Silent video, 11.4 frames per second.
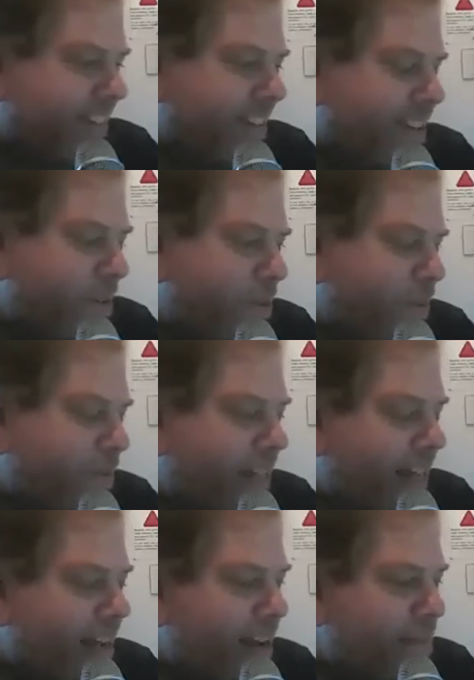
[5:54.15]
Okay, well,
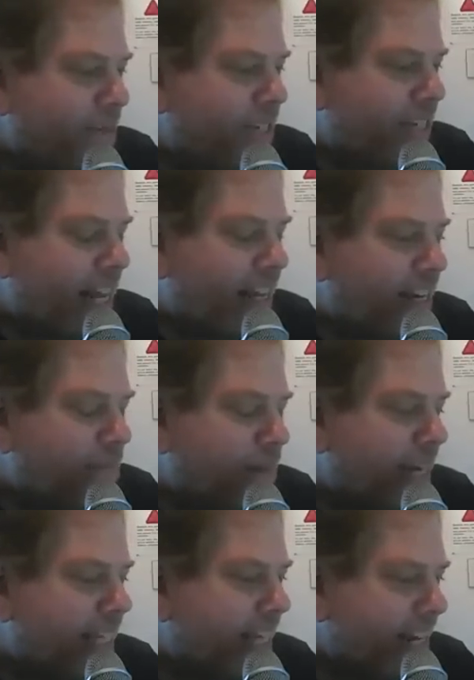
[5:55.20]
I'm just telling you my
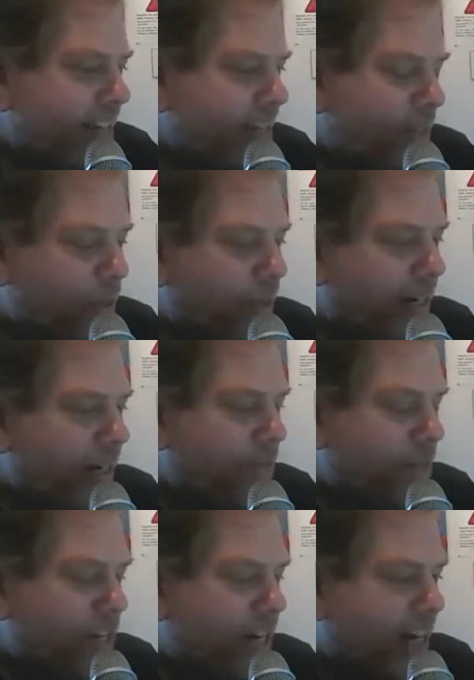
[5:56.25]
side of the story and what
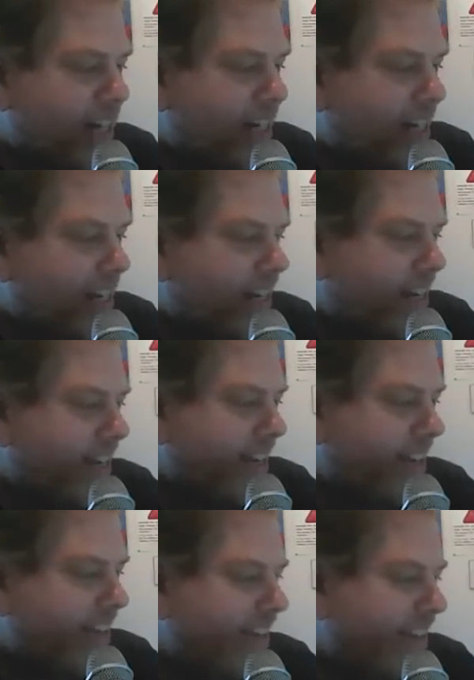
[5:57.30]
Josh said.
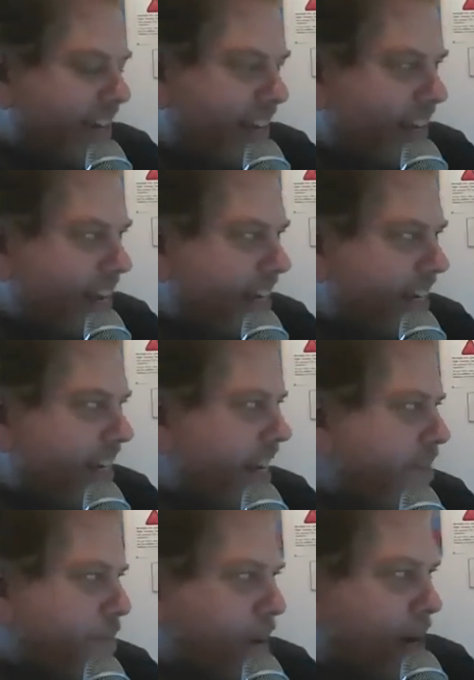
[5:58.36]
And I have a
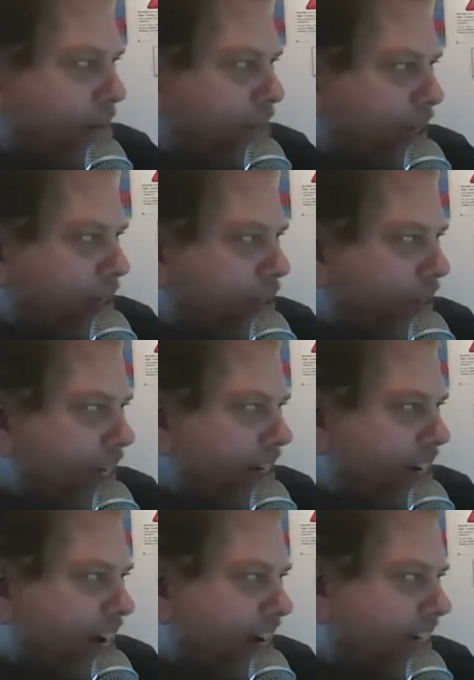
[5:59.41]
problem controlling
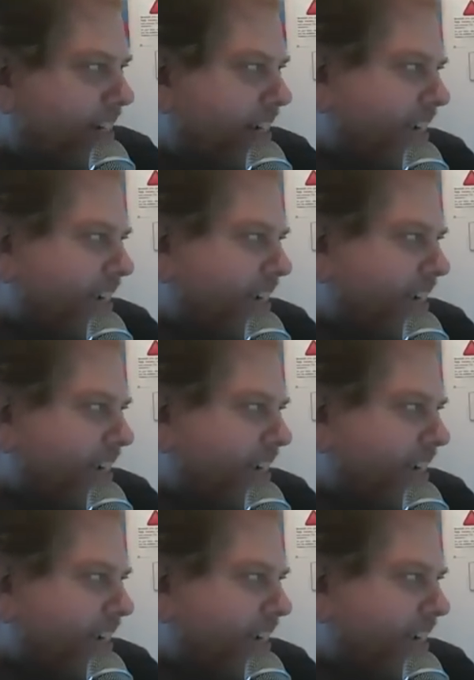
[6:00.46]
Josh.